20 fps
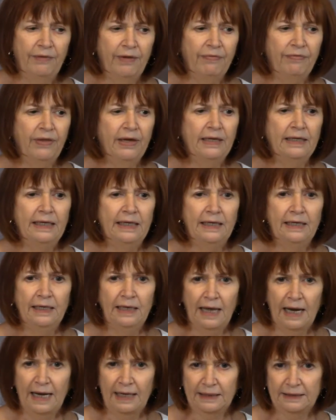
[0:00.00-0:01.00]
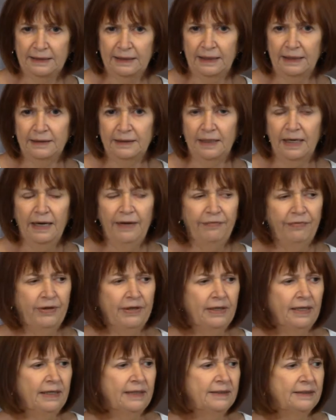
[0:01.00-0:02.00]
that they needed access.
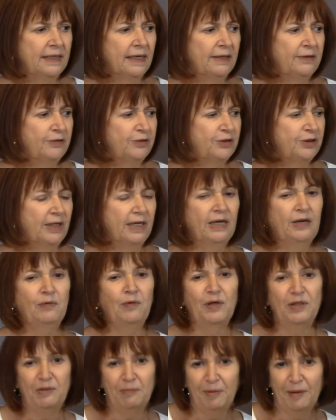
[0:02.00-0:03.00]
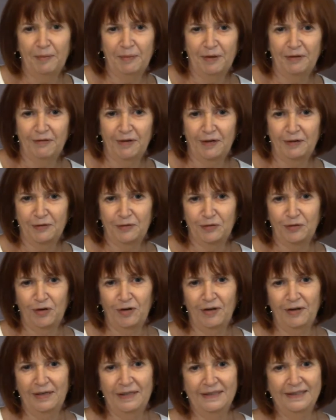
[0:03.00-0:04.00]
They needed to understand what the public records
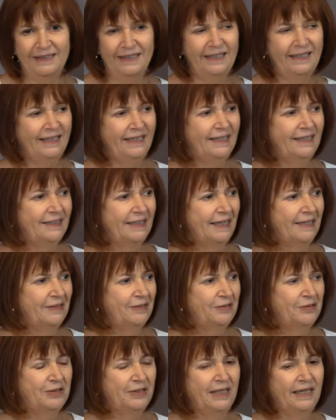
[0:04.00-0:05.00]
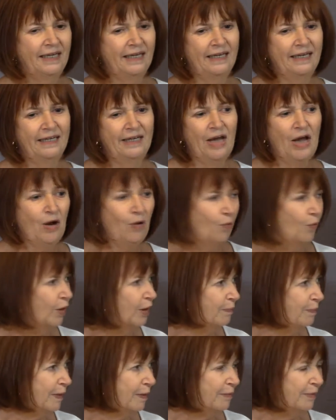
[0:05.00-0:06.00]
law is. They needed to understand what
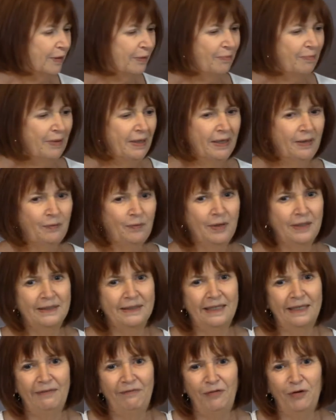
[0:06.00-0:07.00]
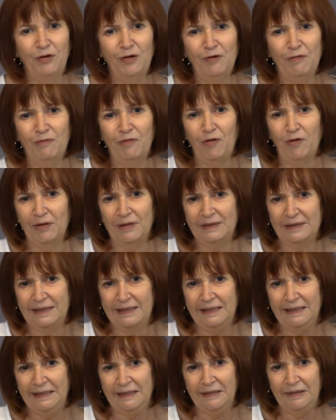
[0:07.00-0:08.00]
a public meeting was. And if you're a
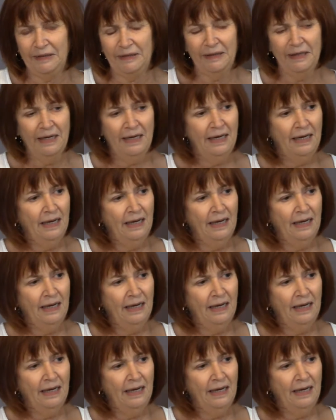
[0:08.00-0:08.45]
volunteer,